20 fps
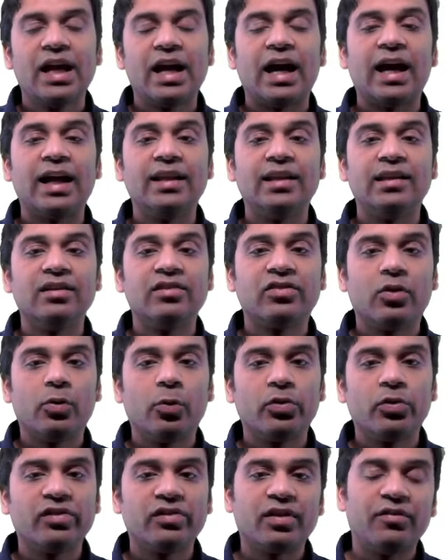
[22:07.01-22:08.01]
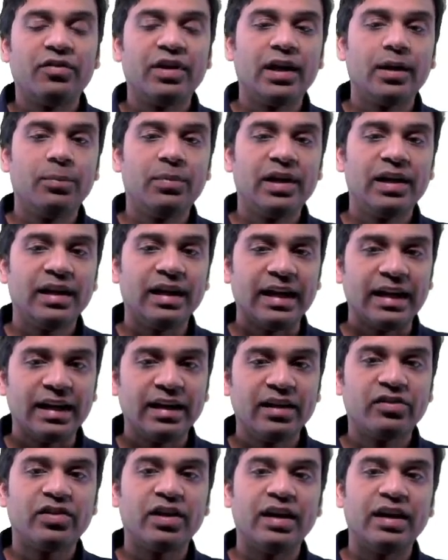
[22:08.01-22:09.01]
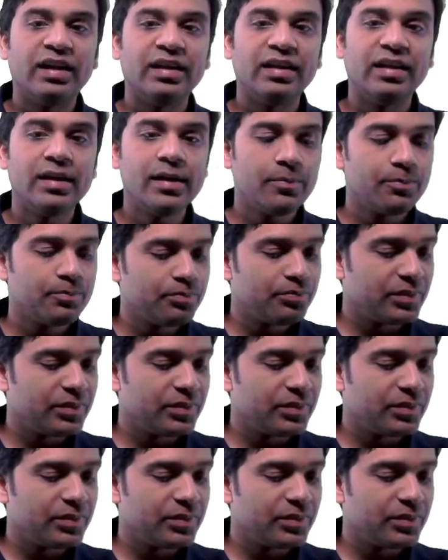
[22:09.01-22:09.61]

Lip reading: And this course is available in English and Hindi.